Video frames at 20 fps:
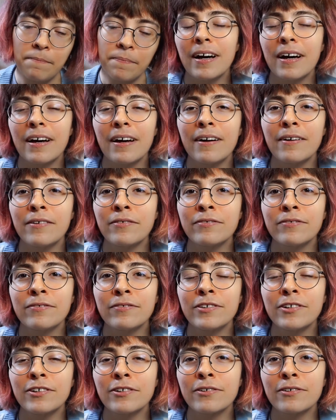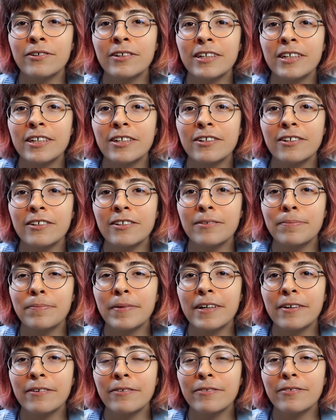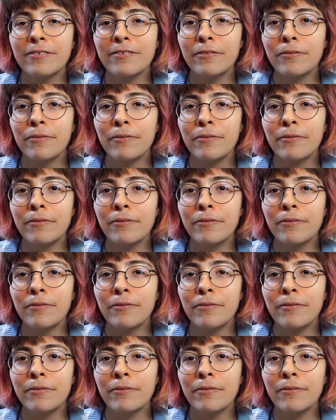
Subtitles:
I have truly just been